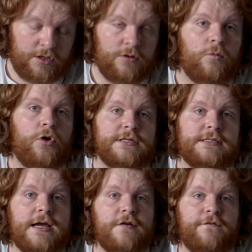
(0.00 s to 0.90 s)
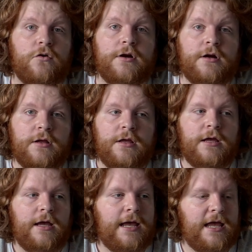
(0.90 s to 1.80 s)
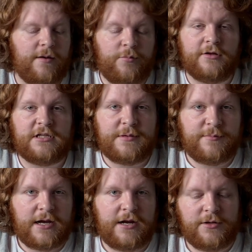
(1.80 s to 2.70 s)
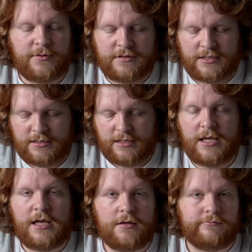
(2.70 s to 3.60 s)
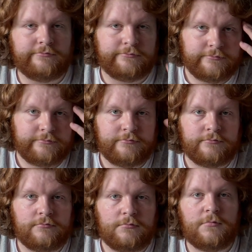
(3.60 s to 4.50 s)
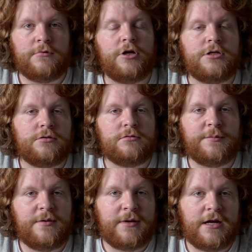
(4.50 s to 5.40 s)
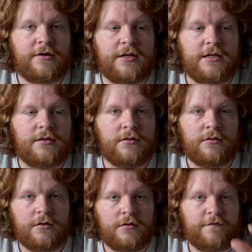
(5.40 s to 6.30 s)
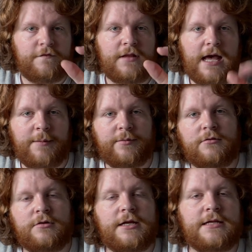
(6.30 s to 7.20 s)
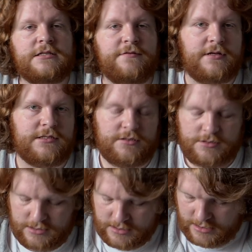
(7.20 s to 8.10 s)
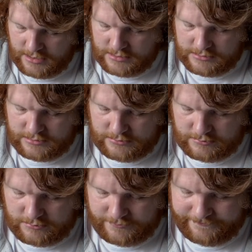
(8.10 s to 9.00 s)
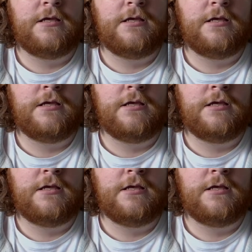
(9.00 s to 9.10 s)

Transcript: what it's there for. I bought a dummy battery with it. There is no dummy battery flap on an A7S III. So